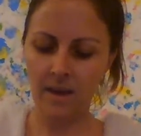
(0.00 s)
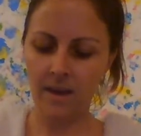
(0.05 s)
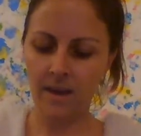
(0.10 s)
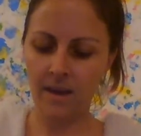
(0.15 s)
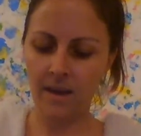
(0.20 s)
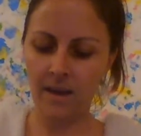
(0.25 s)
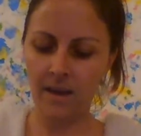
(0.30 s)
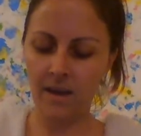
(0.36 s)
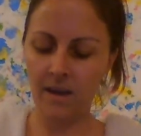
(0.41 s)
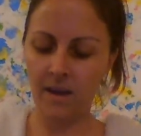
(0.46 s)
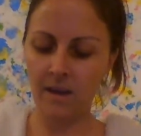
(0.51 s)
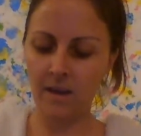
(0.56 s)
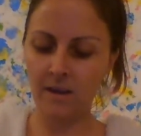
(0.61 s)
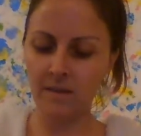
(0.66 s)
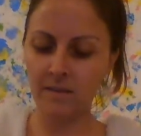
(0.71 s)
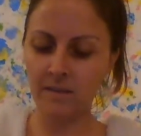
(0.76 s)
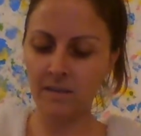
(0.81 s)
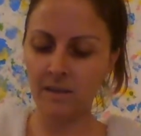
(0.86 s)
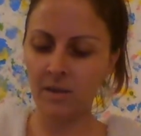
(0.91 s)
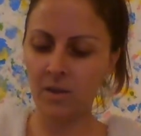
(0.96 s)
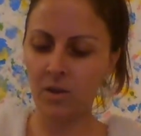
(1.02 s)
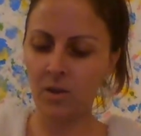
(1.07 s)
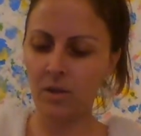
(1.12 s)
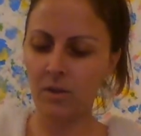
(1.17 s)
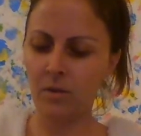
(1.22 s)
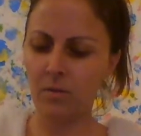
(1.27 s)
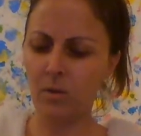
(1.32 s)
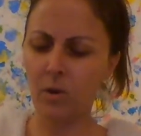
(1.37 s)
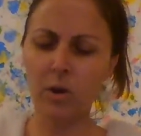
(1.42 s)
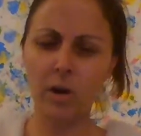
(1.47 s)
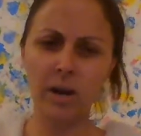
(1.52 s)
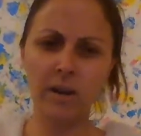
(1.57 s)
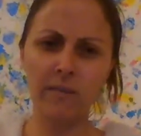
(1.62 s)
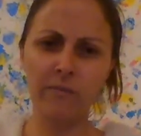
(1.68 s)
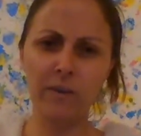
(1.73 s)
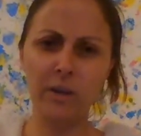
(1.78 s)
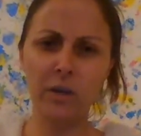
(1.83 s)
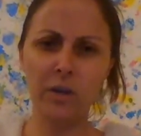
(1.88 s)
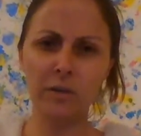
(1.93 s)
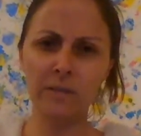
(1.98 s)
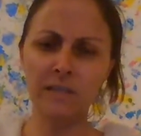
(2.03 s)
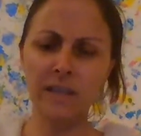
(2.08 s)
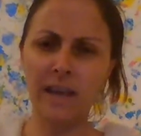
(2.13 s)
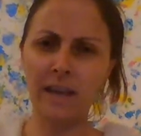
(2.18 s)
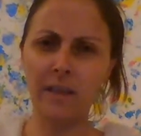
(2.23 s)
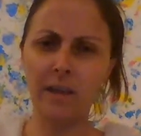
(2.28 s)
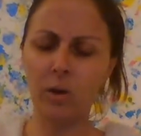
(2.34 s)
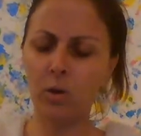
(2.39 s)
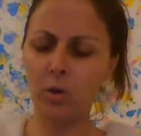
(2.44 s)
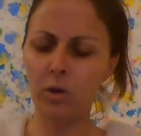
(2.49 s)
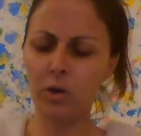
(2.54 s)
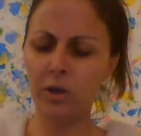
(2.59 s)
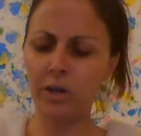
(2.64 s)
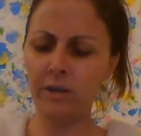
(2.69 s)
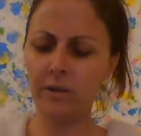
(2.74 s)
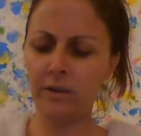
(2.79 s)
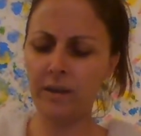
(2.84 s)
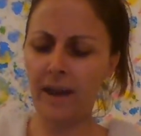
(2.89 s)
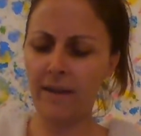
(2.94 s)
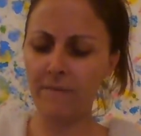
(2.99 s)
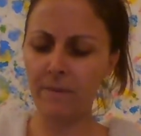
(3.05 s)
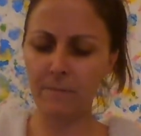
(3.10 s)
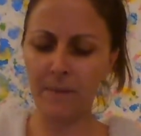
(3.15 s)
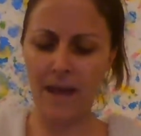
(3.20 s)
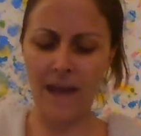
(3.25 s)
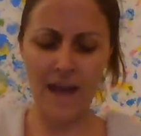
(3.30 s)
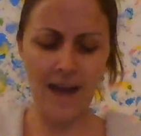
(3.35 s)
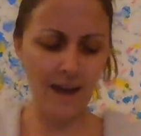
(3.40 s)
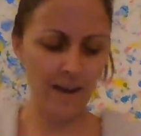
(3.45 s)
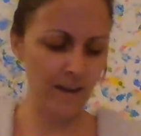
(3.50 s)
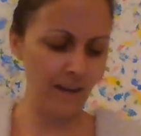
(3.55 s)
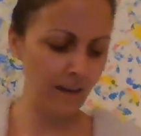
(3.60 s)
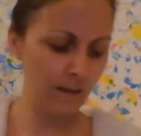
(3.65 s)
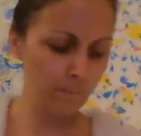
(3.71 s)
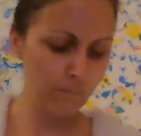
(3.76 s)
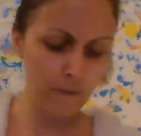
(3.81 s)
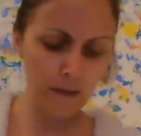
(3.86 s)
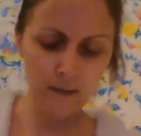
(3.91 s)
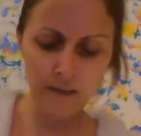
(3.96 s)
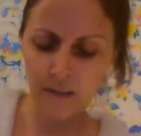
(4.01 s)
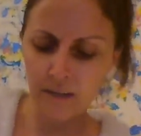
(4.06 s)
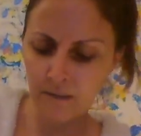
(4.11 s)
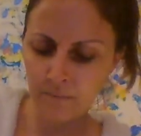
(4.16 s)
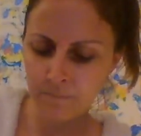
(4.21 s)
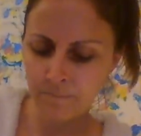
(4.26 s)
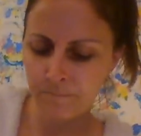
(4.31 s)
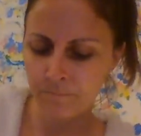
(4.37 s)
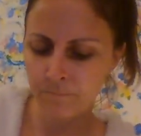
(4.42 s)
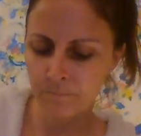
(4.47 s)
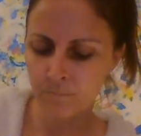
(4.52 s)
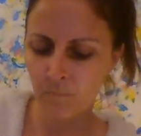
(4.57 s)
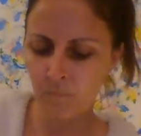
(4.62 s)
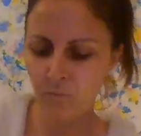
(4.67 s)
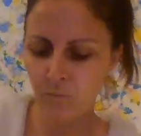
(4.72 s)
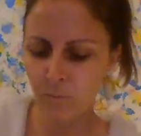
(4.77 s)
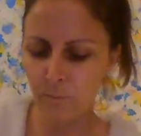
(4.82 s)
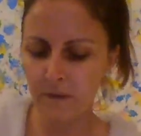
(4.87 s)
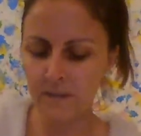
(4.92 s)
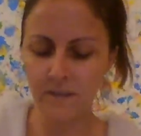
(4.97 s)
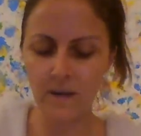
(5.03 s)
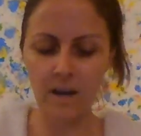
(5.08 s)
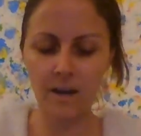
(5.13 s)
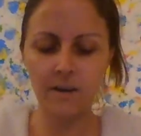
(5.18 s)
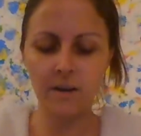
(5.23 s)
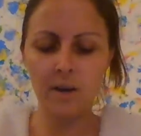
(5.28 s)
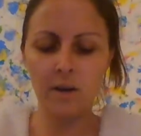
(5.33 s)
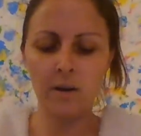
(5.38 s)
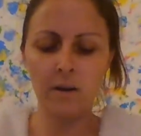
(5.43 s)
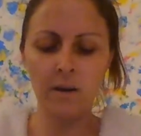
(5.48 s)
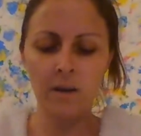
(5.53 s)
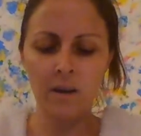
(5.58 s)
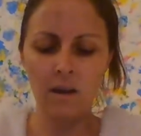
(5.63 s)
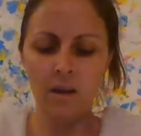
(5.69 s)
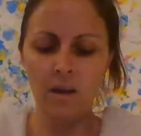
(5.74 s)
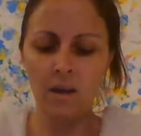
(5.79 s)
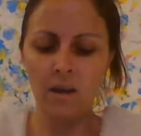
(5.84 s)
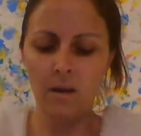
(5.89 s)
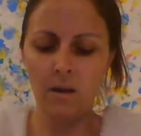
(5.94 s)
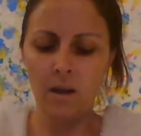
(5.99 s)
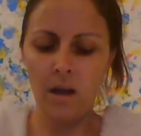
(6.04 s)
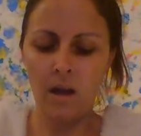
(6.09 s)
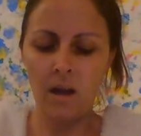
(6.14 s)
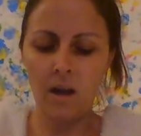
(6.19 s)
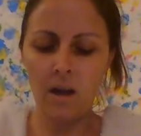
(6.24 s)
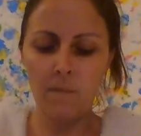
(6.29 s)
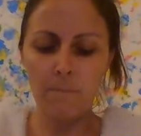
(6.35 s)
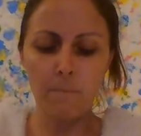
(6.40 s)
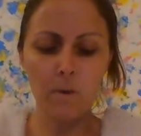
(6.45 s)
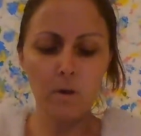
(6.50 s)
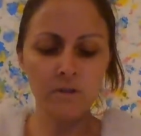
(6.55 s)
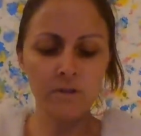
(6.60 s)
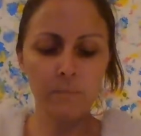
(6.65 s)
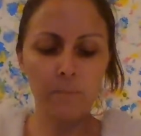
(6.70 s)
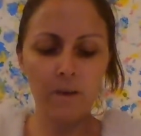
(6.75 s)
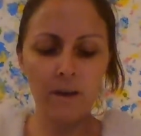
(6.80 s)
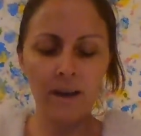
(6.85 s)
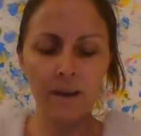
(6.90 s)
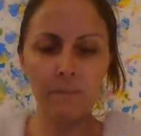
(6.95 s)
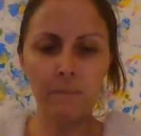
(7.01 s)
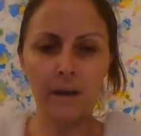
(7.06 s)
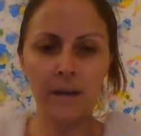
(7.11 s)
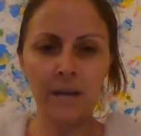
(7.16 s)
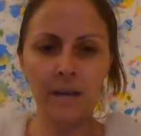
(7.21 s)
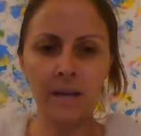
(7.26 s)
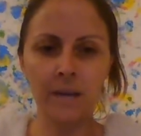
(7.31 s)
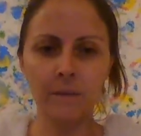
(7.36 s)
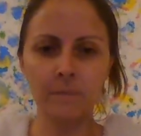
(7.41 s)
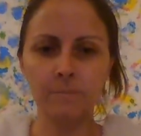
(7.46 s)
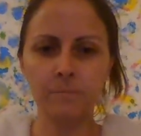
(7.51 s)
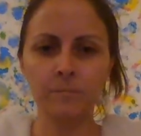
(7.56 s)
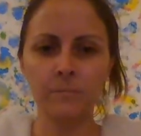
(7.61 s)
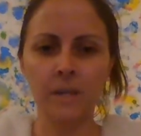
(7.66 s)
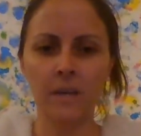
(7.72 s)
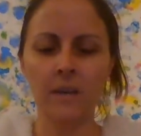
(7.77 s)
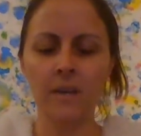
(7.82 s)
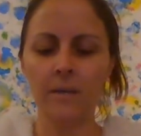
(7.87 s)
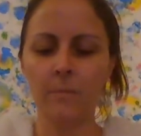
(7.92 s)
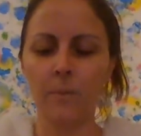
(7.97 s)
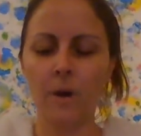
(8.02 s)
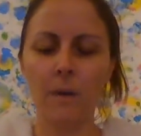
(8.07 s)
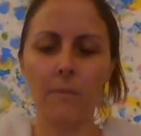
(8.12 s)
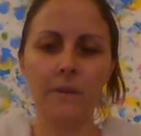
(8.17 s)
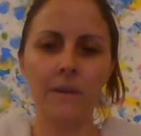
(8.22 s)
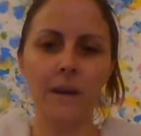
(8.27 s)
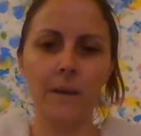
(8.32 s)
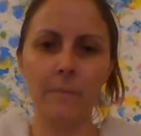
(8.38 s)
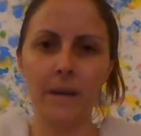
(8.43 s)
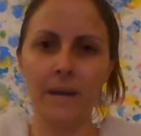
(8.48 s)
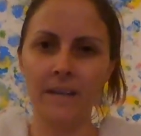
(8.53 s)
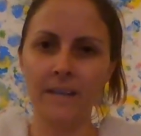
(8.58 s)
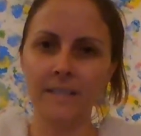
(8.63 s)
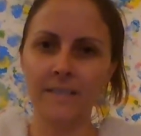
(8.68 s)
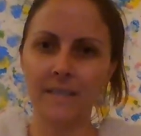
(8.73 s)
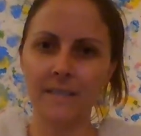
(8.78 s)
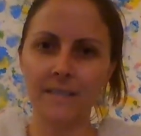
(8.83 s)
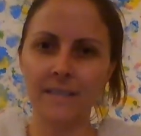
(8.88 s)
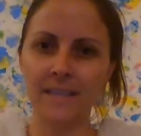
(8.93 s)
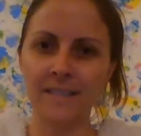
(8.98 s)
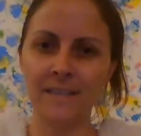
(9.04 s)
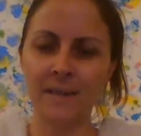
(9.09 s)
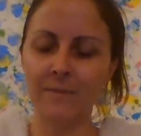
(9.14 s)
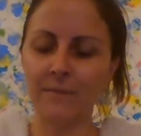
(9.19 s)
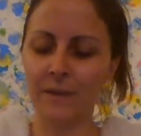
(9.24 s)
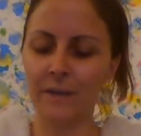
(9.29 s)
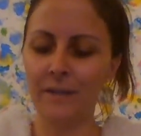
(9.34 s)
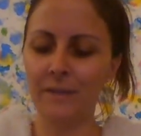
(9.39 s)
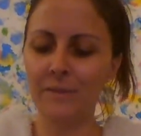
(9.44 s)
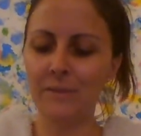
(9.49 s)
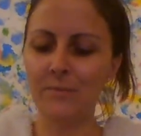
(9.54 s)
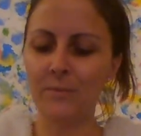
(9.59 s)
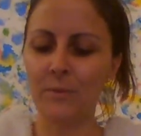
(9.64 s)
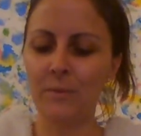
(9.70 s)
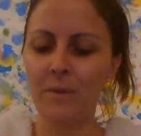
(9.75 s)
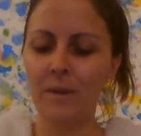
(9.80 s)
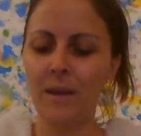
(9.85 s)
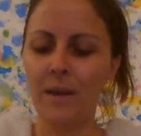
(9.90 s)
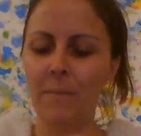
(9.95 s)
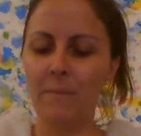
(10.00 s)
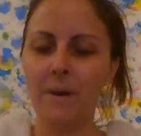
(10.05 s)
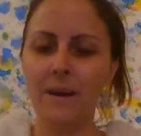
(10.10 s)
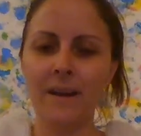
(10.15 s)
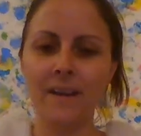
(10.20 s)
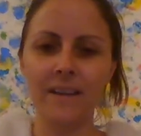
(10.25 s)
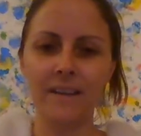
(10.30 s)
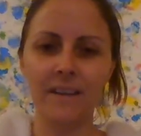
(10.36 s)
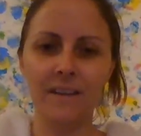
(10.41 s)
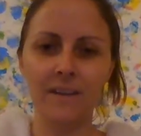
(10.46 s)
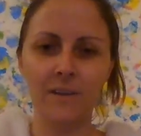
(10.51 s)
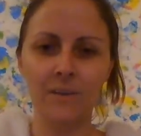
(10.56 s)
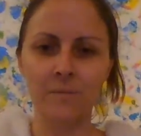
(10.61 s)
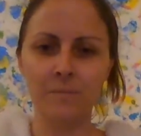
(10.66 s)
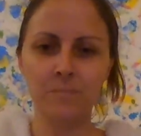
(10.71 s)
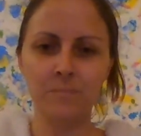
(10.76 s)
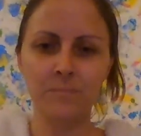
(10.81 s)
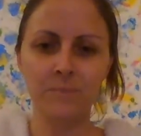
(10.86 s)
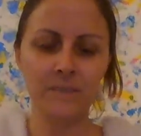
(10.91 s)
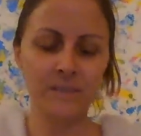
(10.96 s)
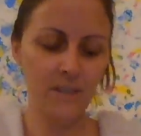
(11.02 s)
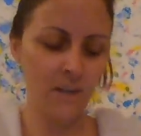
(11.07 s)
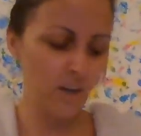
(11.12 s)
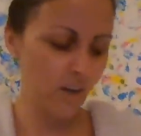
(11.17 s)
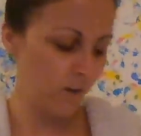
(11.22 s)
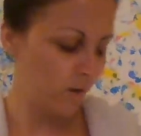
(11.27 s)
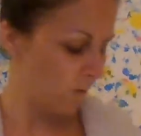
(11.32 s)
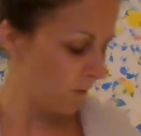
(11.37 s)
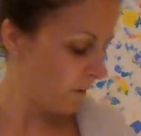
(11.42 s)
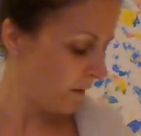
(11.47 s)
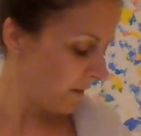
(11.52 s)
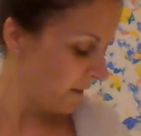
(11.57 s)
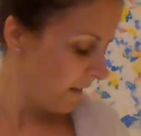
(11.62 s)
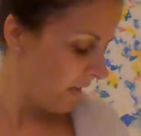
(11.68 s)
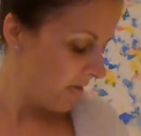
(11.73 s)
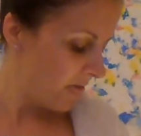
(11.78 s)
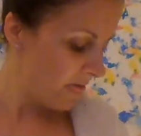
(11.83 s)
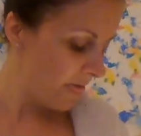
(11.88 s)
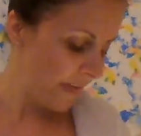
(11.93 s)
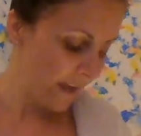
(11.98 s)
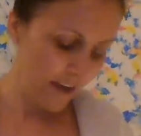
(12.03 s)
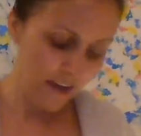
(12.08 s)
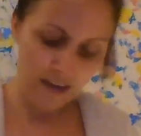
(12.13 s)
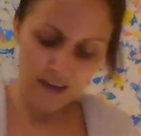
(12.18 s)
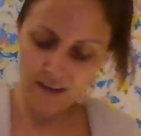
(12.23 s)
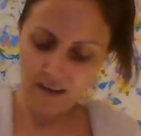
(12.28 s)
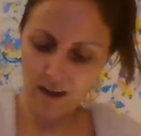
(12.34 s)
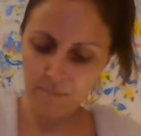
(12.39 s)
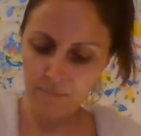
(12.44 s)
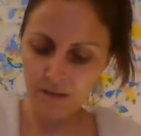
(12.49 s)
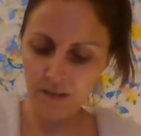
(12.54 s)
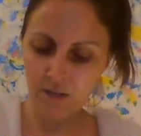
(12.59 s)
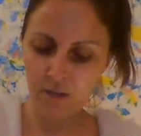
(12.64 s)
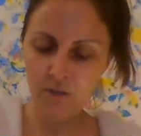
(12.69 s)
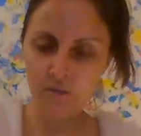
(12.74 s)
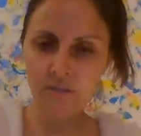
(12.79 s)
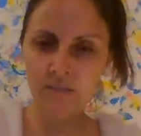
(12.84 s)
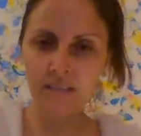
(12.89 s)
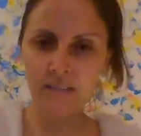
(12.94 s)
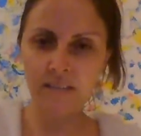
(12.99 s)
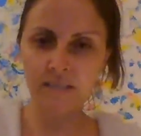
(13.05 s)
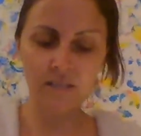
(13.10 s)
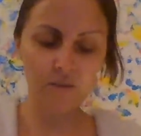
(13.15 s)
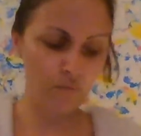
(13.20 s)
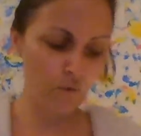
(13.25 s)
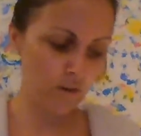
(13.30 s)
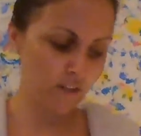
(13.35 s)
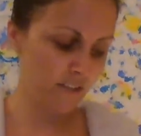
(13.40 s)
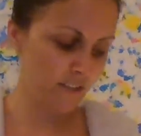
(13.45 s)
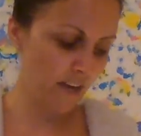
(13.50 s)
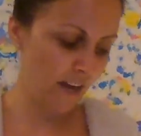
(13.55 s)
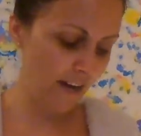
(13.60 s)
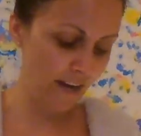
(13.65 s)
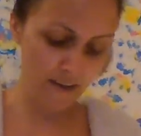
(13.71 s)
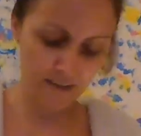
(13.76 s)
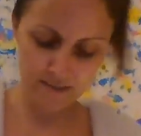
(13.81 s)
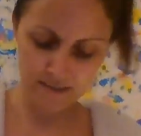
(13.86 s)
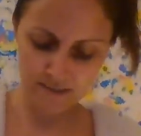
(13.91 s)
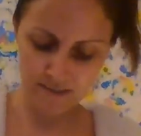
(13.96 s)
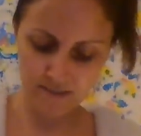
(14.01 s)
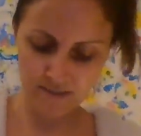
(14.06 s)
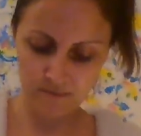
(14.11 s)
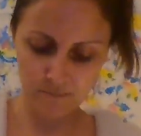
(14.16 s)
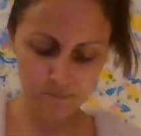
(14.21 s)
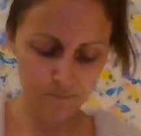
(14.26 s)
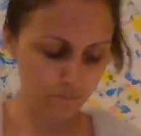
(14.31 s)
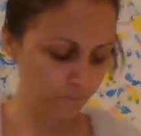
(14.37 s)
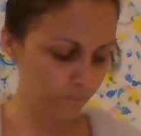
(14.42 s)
And, or if you know, slightly older, you could have them adding money. For my daughter, multiplying money, probably not pennies because that's not very useful, but you know. So then I'm going to use these for science.